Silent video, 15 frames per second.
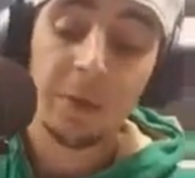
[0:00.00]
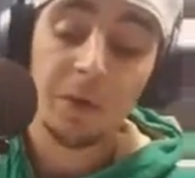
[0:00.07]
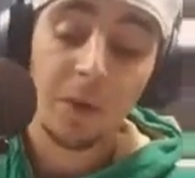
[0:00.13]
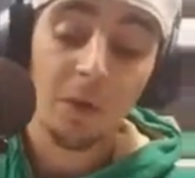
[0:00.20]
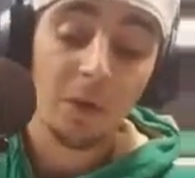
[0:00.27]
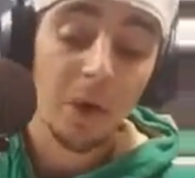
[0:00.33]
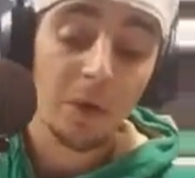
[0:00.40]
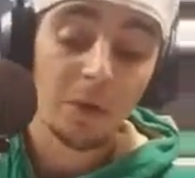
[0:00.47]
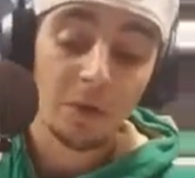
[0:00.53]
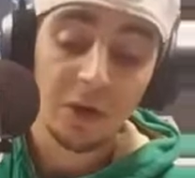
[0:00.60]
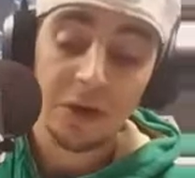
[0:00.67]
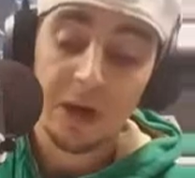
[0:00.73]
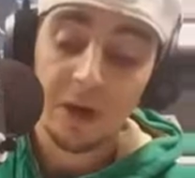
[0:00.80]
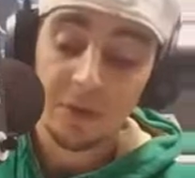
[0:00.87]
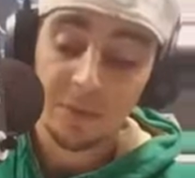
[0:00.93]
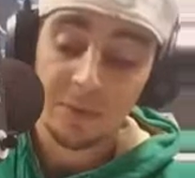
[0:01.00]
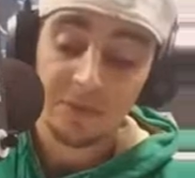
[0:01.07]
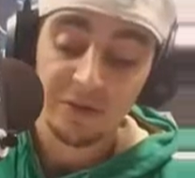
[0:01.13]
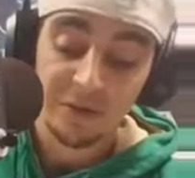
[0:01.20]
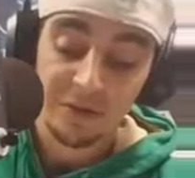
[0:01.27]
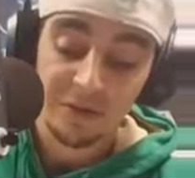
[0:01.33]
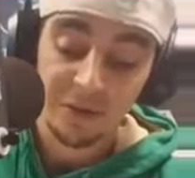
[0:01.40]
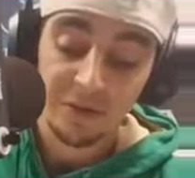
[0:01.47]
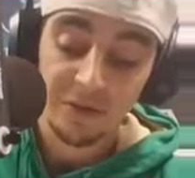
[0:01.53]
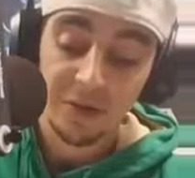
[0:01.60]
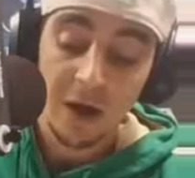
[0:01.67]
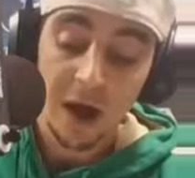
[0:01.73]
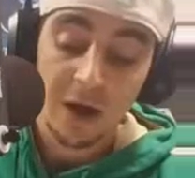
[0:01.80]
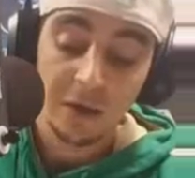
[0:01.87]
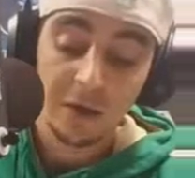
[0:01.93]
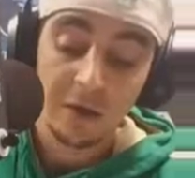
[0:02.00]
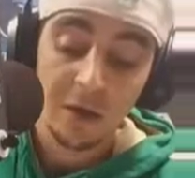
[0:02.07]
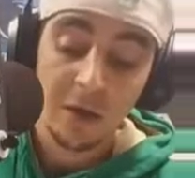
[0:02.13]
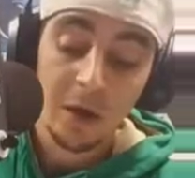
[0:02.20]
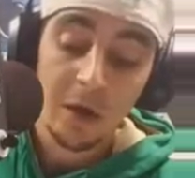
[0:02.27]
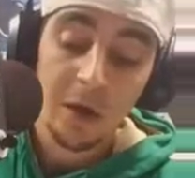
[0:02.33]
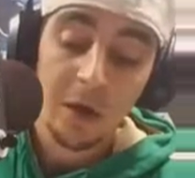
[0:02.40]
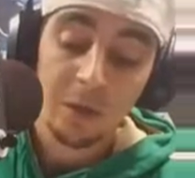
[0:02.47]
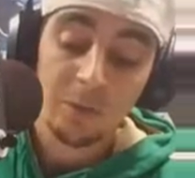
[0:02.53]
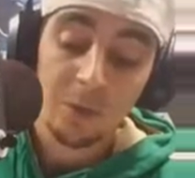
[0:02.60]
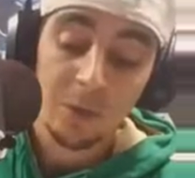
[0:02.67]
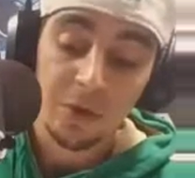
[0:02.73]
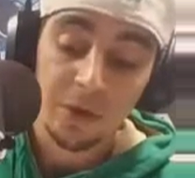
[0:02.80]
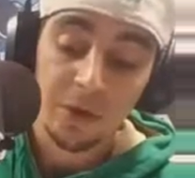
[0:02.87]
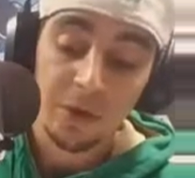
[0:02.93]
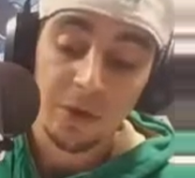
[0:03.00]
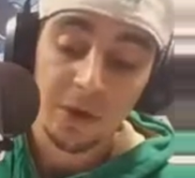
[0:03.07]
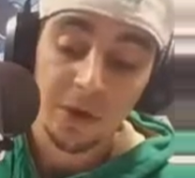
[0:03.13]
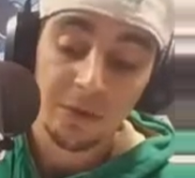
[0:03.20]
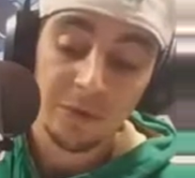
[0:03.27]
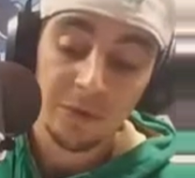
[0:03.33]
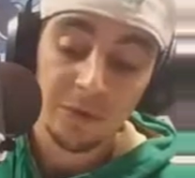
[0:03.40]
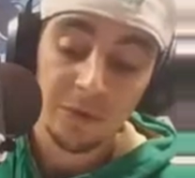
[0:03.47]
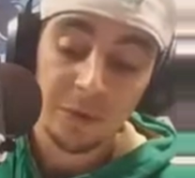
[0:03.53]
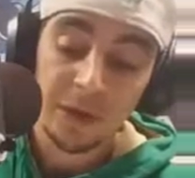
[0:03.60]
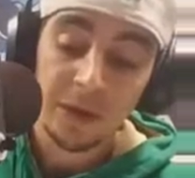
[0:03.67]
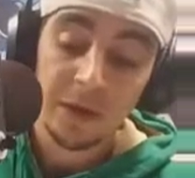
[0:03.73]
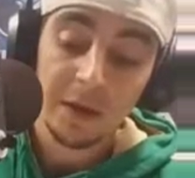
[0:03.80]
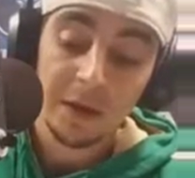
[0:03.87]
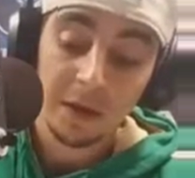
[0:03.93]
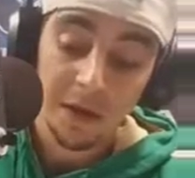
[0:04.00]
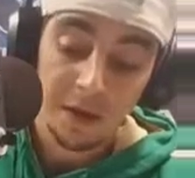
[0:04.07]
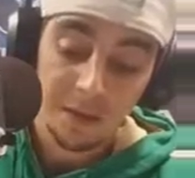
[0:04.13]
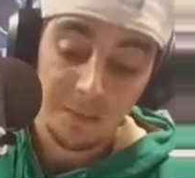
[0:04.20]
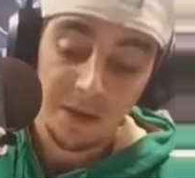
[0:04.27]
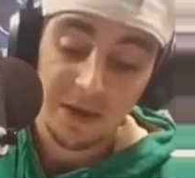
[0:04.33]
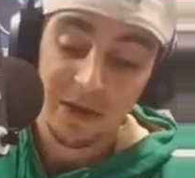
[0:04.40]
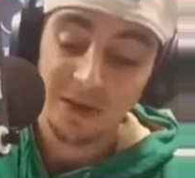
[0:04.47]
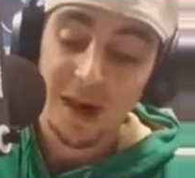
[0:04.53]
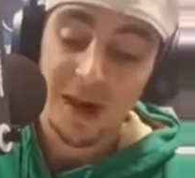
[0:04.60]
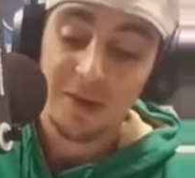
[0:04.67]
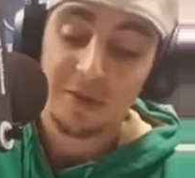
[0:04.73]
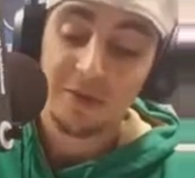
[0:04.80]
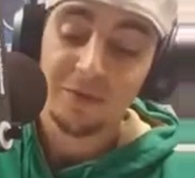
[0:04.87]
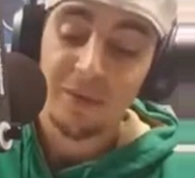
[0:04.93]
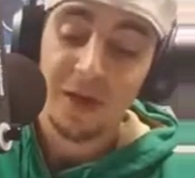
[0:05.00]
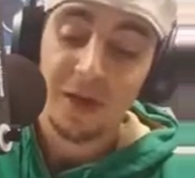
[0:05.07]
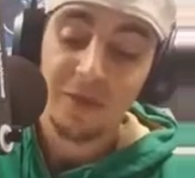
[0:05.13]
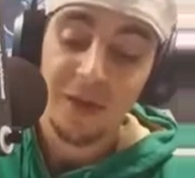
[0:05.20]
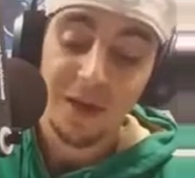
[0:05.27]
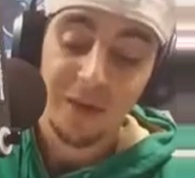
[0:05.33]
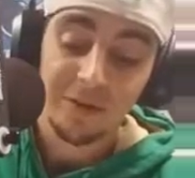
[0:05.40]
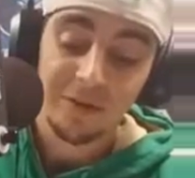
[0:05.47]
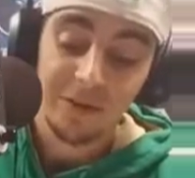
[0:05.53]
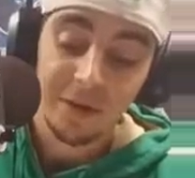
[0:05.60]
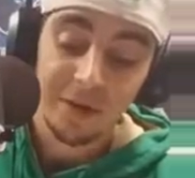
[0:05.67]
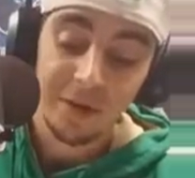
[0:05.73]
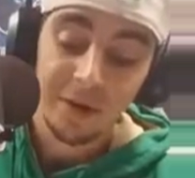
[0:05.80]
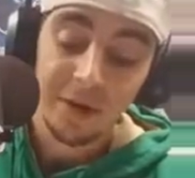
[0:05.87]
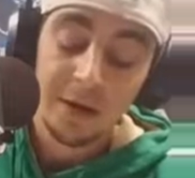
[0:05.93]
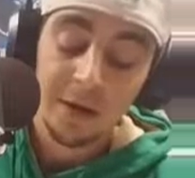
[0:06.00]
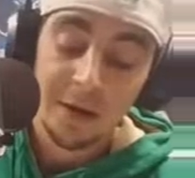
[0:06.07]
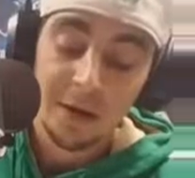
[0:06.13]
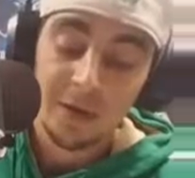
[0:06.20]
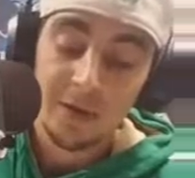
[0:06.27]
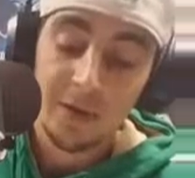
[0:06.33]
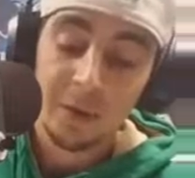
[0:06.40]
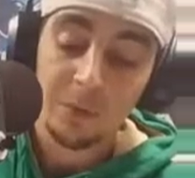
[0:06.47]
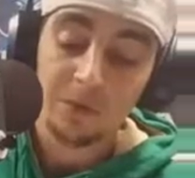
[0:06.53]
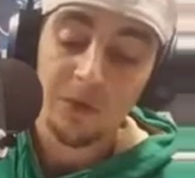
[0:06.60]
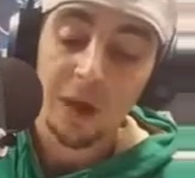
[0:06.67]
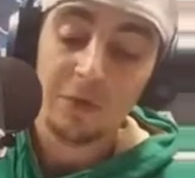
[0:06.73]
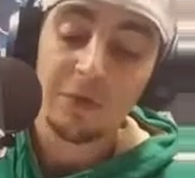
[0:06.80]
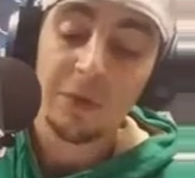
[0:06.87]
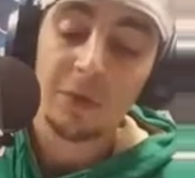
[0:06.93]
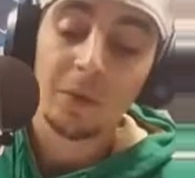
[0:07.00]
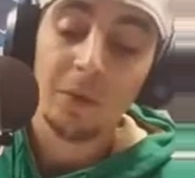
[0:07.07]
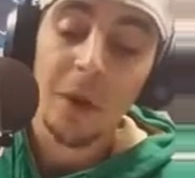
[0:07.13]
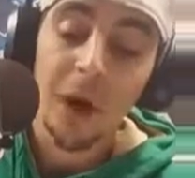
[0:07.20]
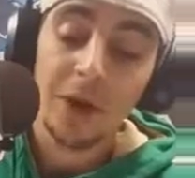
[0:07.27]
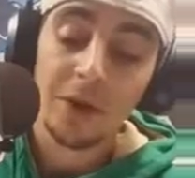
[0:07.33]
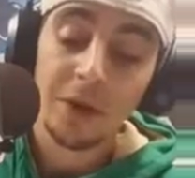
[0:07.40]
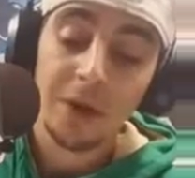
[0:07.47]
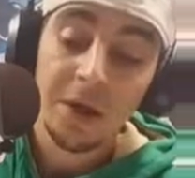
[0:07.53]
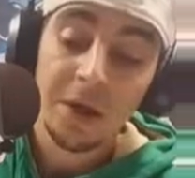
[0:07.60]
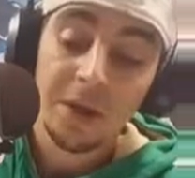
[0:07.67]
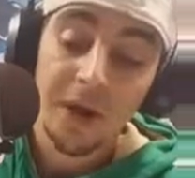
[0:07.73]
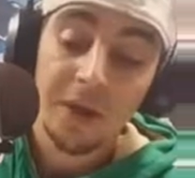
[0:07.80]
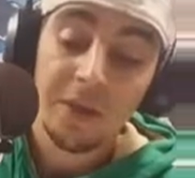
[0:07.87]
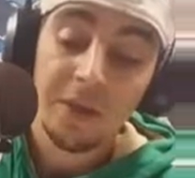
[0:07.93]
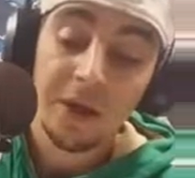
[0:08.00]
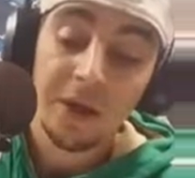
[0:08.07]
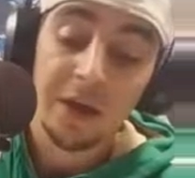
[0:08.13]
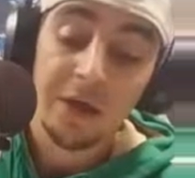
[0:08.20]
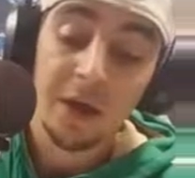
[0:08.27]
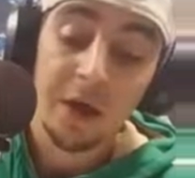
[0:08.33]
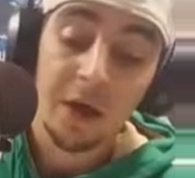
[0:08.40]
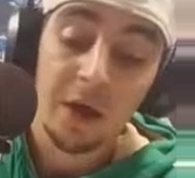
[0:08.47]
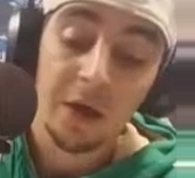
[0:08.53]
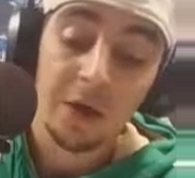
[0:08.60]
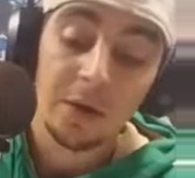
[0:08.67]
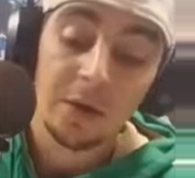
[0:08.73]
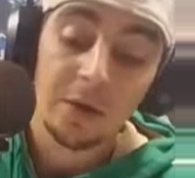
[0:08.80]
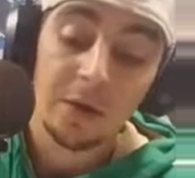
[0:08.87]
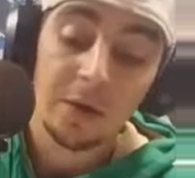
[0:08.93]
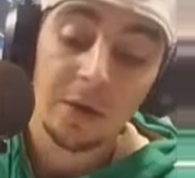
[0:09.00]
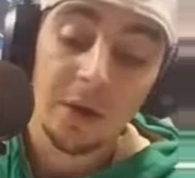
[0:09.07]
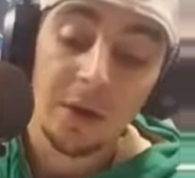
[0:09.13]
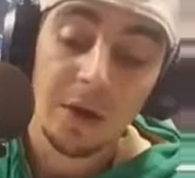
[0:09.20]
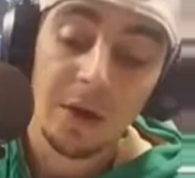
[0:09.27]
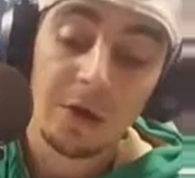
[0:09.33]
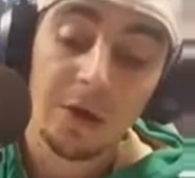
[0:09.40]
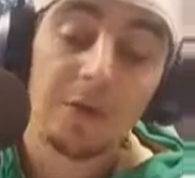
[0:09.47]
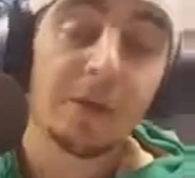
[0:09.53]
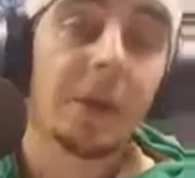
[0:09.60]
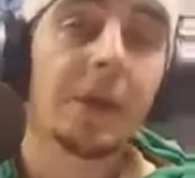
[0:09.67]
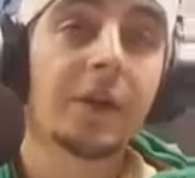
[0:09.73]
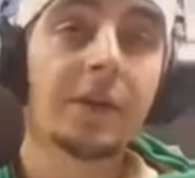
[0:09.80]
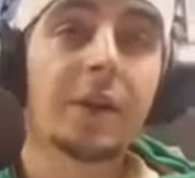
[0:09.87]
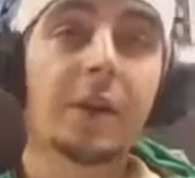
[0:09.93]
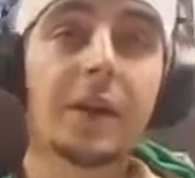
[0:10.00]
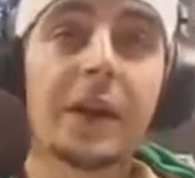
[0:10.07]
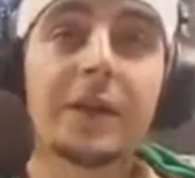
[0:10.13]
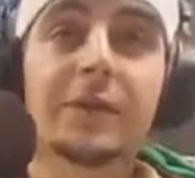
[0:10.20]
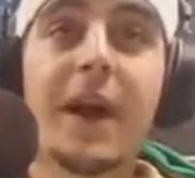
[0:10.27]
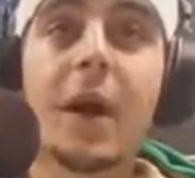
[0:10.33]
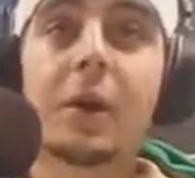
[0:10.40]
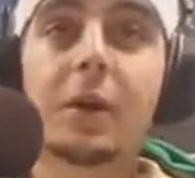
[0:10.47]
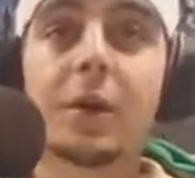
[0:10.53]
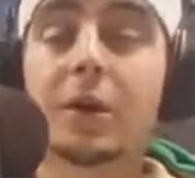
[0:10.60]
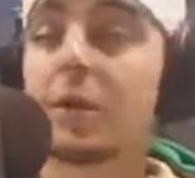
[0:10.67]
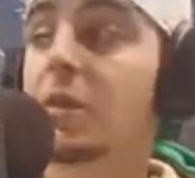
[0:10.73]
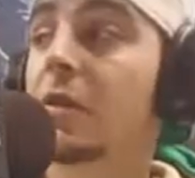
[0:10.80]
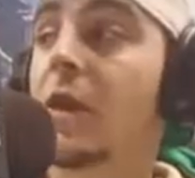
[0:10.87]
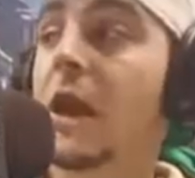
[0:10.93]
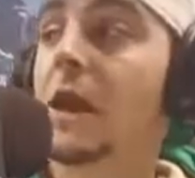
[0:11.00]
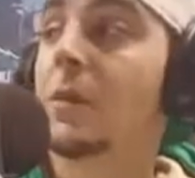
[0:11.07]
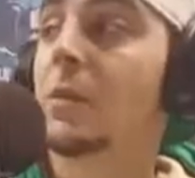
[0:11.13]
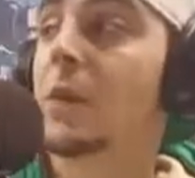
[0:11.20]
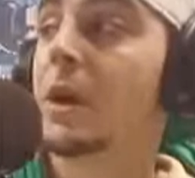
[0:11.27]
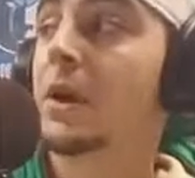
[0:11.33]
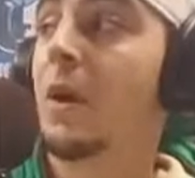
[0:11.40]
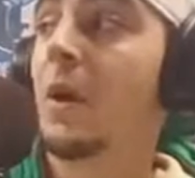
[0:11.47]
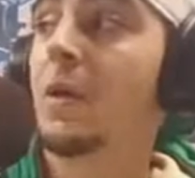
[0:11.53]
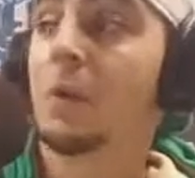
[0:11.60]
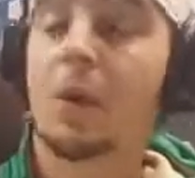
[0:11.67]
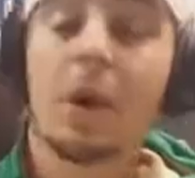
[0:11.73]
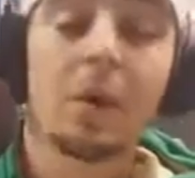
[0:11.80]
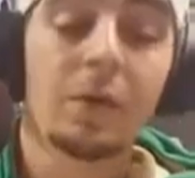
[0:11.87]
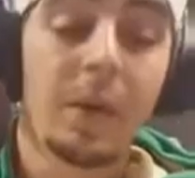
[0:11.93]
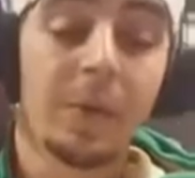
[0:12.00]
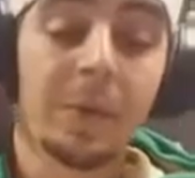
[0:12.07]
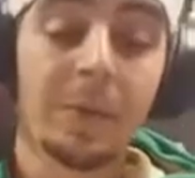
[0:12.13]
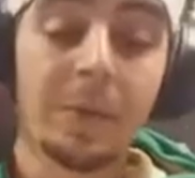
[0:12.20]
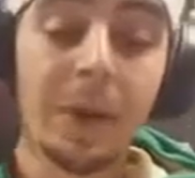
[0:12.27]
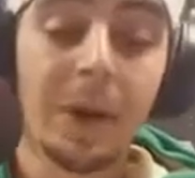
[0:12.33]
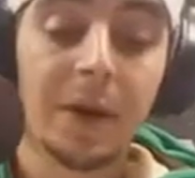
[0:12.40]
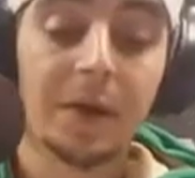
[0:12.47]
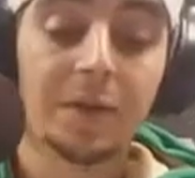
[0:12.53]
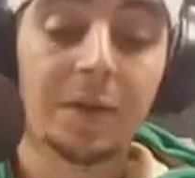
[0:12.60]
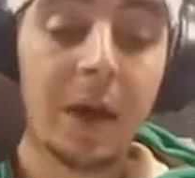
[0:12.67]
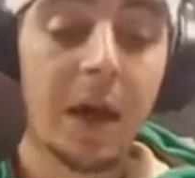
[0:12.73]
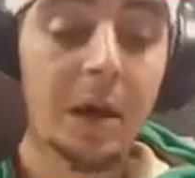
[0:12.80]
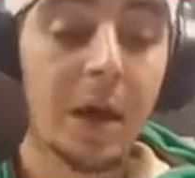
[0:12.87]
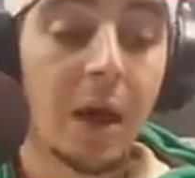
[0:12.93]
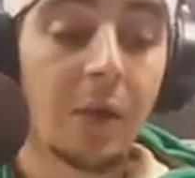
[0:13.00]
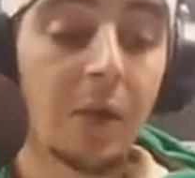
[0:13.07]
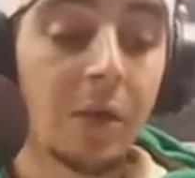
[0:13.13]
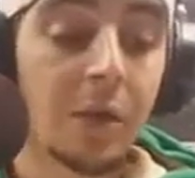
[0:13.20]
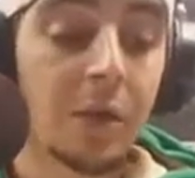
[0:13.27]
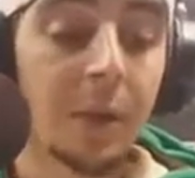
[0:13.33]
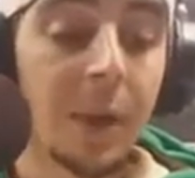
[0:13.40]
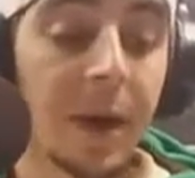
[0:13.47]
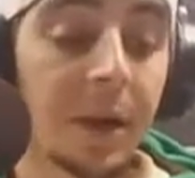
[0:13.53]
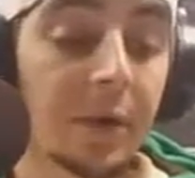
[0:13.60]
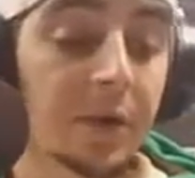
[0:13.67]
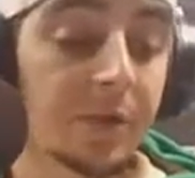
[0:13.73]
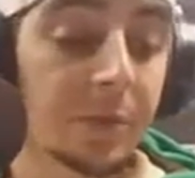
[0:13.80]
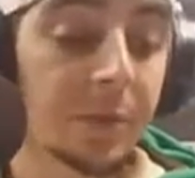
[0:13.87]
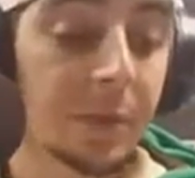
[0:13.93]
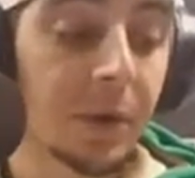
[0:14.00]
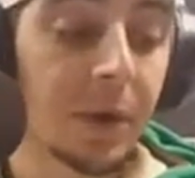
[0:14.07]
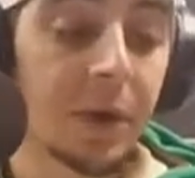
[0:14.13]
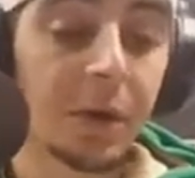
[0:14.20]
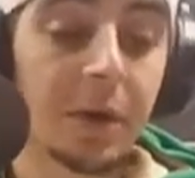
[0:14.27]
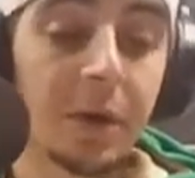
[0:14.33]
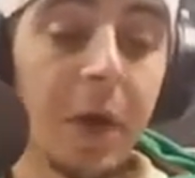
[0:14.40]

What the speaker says: went on the road and took care of business against the Titans. Unfortunately for me, being a Titans fan in the AFC, that was not fun to watch. And then the Atlanta Falcons, they went on the road and they beat the Bears. I know it's the Bears, but,